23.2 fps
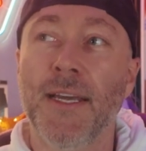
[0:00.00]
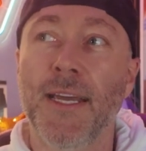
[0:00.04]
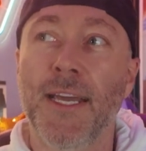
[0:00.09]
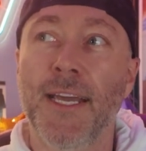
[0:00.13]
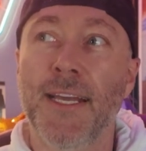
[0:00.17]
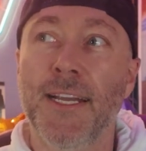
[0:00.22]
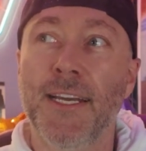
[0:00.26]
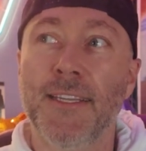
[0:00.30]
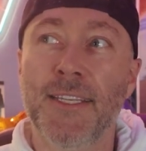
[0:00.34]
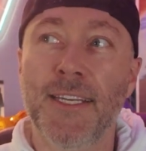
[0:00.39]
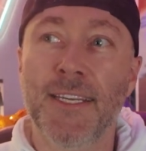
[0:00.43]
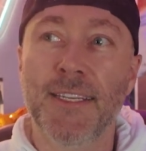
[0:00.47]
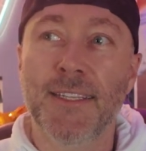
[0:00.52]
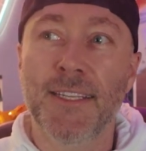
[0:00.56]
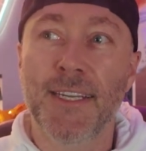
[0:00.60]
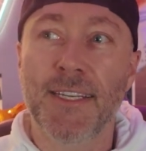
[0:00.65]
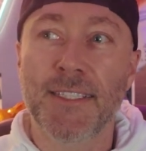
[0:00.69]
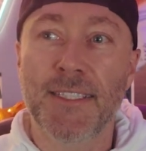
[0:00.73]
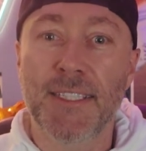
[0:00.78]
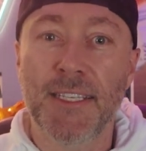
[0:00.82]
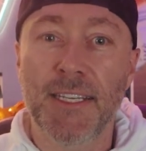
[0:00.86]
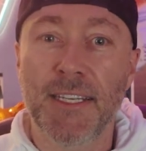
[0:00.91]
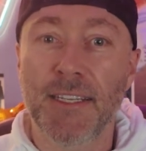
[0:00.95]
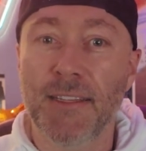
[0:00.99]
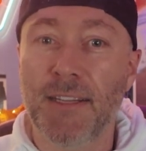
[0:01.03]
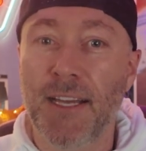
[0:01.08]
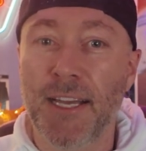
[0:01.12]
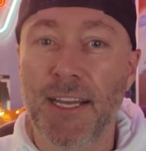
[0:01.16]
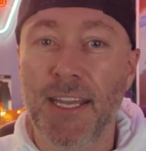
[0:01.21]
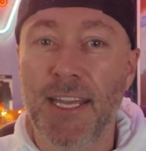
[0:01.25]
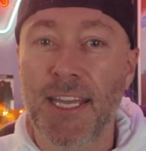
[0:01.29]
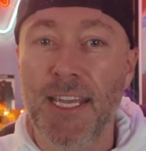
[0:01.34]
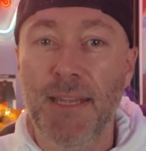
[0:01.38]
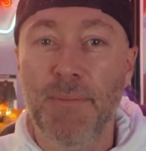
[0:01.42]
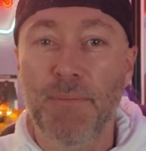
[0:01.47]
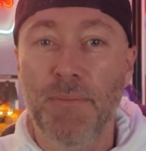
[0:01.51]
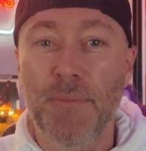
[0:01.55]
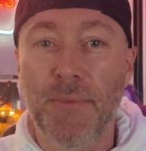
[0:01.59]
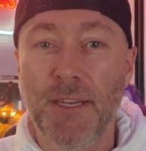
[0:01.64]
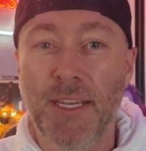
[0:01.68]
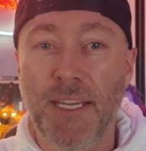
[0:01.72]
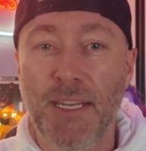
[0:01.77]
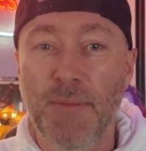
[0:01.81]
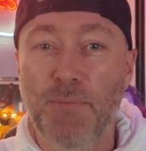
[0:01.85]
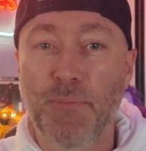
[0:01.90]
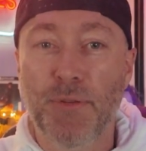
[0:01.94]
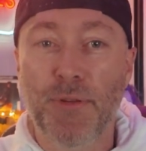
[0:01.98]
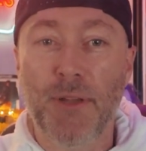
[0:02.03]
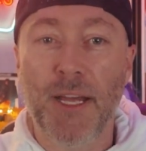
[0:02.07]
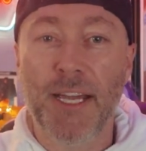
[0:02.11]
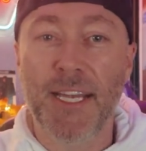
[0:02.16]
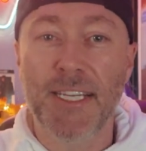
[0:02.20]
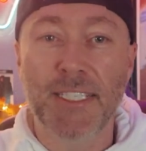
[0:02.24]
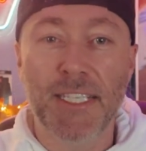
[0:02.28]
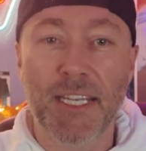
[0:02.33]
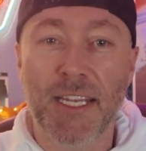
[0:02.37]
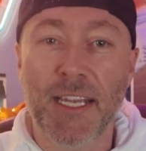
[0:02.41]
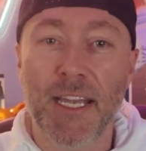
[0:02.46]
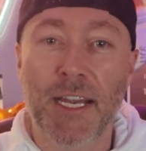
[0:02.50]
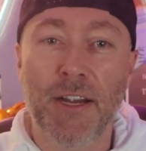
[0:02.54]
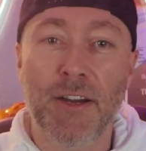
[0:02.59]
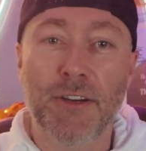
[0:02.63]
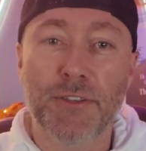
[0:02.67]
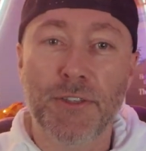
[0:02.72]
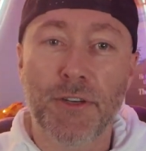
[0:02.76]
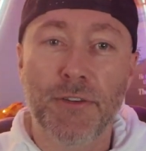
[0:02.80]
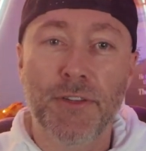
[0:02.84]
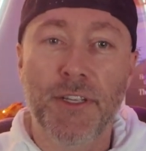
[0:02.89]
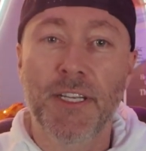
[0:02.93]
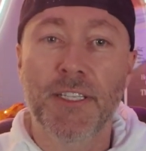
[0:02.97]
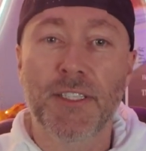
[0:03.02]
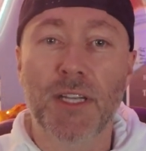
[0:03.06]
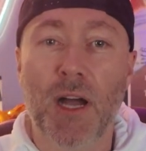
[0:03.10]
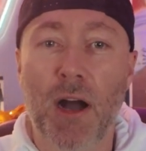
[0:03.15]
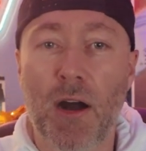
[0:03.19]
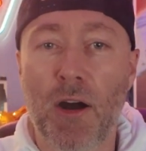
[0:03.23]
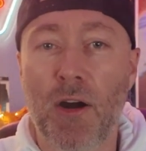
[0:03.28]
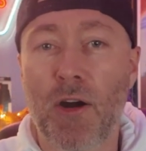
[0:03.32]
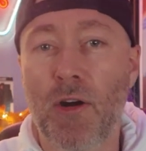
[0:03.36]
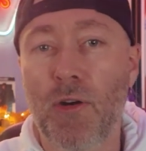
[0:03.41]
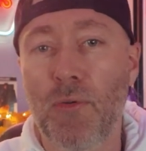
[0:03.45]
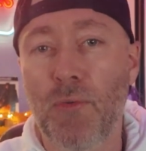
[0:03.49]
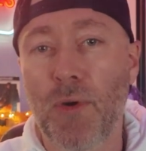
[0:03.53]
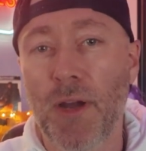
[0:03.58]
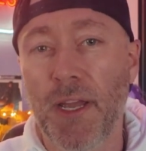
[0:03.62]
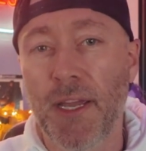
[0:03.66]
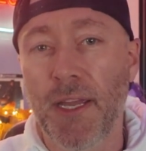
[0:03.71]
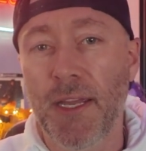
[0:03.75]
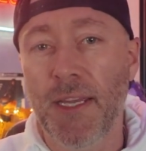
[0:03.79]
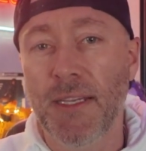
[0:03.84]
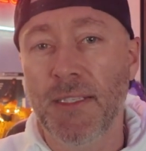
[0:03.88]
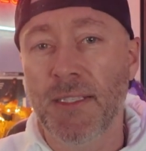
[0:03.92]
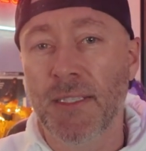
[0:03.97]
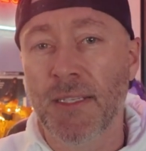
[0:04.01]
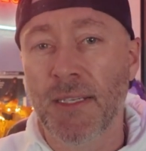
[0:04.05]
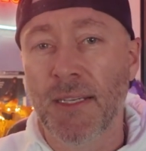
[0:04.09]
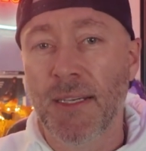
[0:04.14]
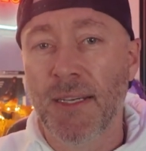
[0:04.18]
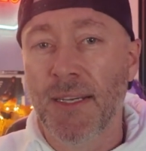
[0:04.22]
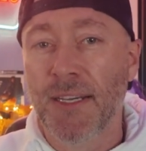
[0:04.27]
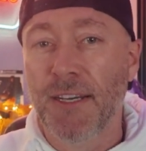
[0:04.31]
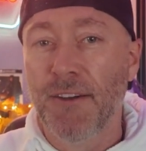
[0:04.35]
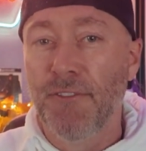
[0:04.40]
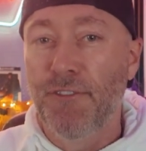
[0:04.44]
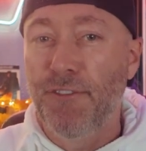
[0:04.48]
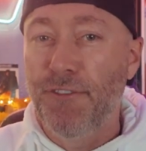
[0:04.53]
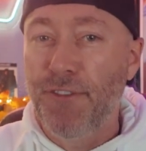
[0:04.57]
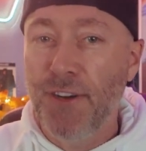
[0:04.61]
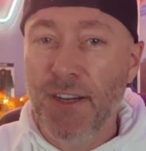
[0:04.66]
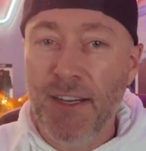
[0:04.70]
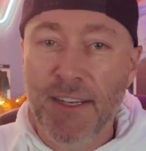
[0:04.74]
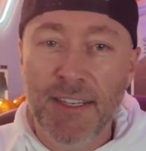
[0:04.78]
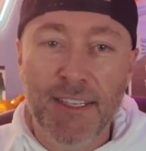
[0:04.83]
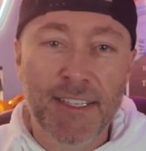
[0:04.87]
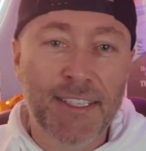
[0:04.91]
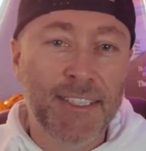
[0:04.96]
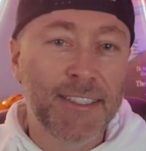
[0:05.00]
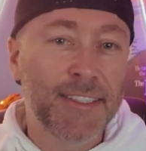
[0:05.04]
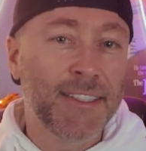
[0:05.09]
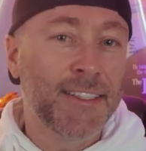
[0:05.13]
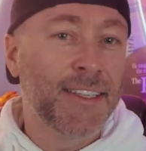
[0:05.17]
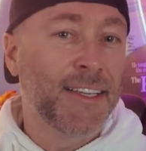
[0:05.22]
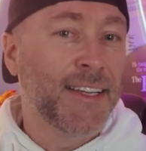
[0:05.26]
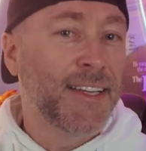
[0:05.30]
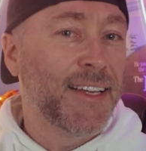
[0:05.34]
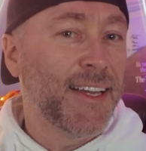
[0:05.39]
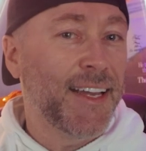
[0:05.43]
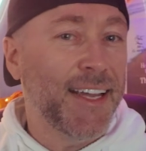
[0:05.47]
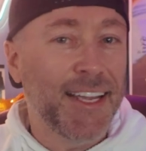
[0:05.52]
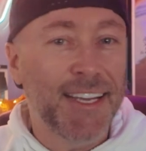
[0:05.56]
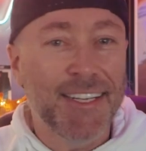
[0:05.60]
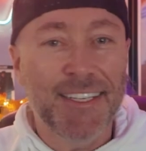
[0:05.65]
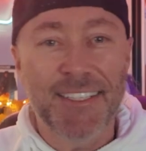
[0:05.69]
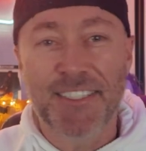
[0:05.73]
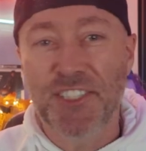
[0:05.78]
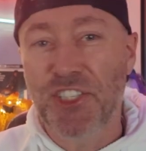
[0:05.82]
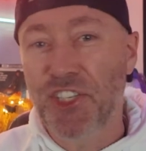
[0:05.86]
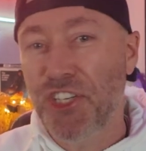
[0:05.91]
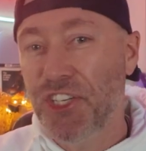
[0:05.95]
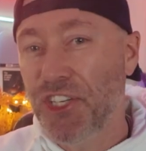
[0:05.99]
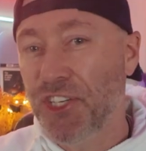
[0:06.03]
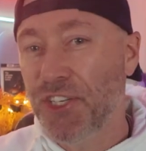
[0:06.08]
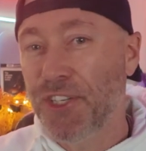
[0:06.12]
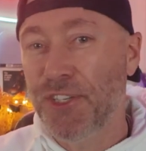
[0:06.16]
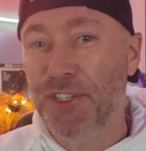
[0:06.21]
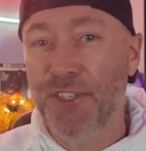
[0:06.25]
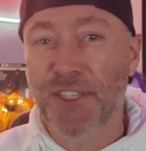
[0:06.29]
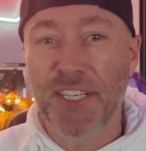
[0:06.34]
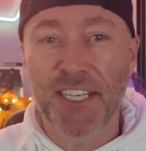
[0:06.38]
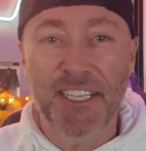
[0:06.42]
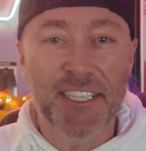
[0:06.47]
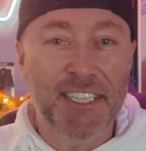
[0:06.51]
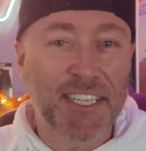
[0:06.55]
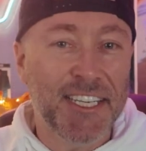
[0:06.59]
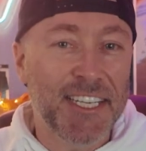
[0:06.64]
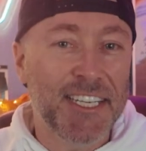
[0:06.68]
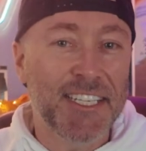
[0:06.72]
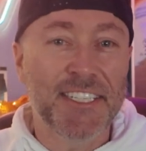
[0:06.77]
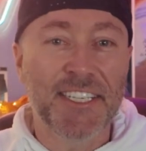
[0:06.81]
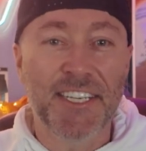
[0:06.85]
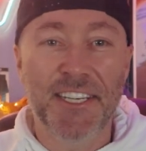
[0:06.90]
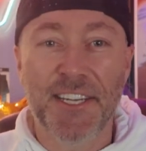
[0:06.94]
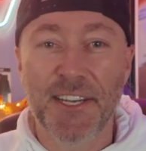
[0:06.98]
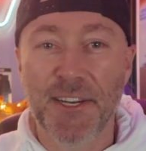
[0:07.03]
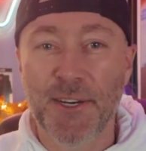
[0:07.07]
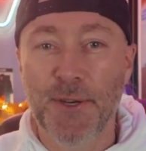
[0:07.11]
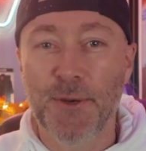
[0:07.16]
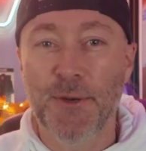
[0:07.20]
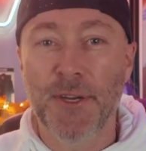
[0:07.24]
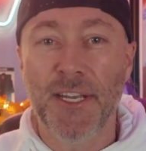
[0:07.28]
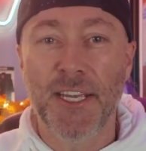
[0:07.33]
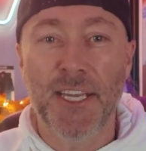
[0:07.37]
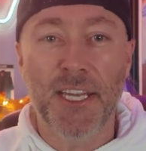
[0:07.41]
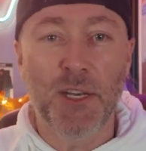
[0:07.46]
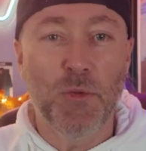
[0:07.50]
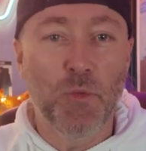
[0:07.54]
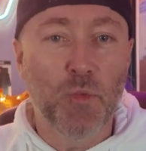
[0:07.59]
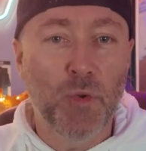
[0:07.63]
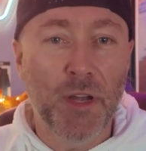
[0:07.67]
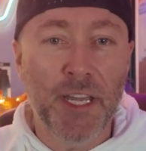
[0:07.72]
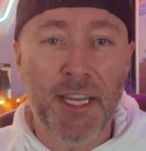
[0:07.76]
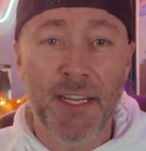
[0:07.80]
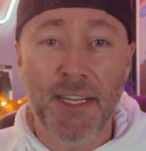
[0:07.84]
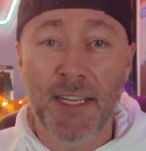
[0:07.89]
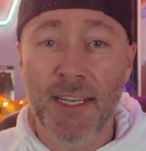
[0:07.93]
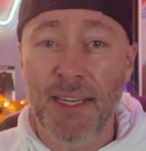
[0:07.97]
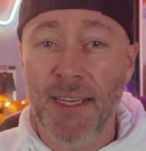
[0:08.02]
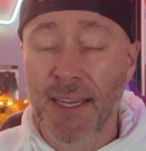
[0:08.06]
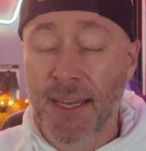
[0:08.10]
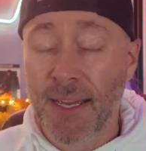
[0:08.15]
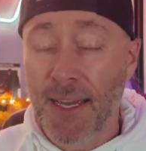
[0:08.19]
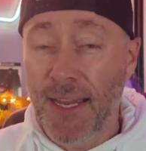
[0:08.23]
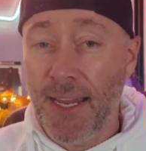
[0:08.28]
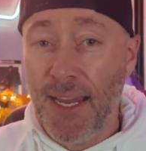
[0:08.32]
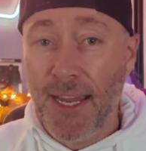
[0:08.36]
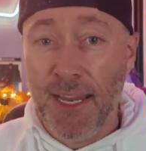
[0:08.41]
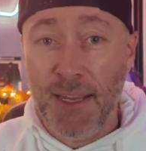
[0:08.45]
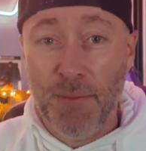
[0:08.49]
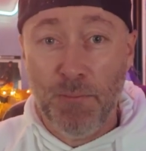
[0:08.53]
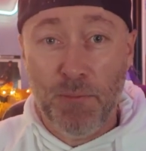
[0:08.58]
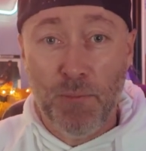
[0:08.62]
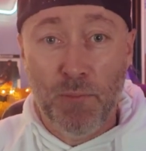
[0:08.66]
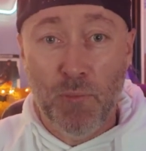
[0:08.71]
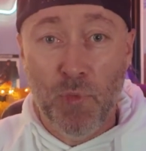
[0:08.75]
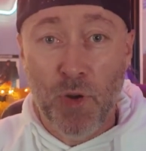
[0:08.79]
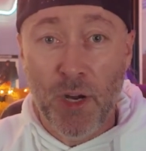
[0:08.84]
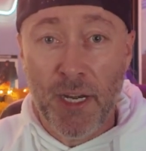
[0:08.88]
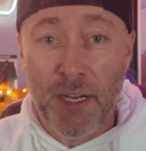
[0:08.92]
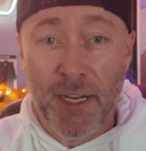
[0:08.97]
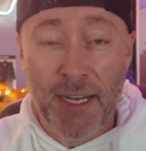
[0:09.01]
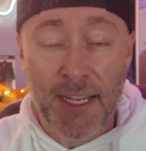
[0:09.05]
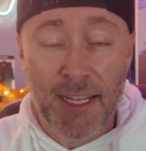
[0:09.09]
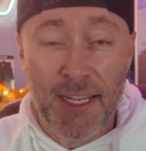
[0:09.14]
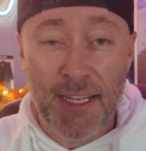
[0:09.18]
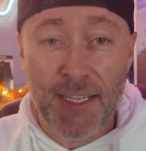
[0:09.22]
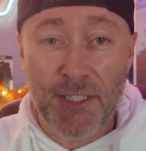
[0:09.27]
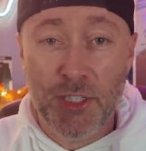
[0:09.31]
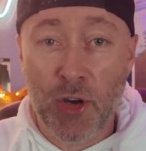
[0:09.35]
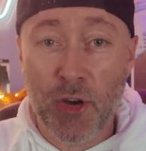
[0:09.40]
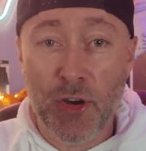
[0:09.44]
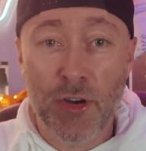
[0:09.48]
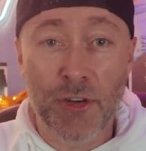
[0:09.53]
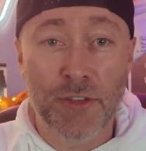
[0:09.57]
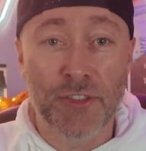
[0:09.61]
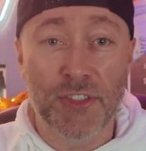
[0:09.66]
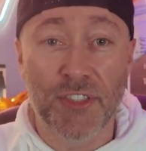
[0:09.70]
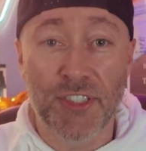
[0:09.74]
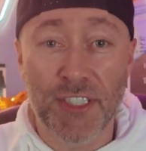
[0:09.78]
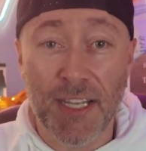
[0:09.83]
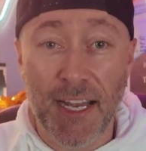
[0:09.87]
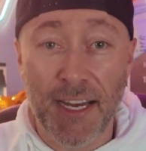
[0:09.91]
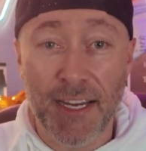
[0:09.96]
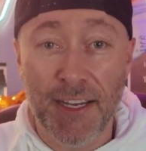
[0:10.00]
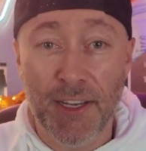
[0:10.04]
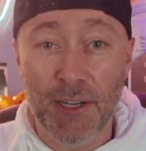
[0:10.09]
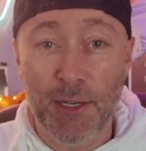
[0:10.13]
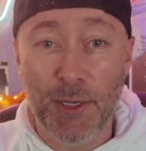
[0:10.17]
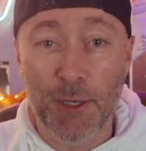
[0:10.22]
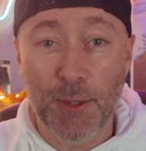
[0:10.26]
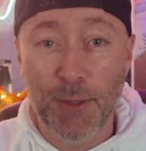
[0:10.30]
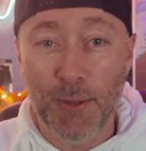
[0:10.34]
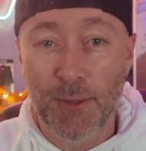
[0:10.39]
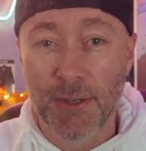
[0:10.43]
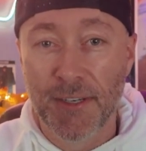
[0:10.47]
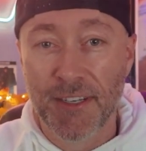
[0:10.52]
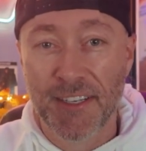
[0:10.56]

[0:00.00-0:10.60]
And I think that's it. Like, he plays a character that is always fun and chill and easygoing and witty. And when he turns psycho,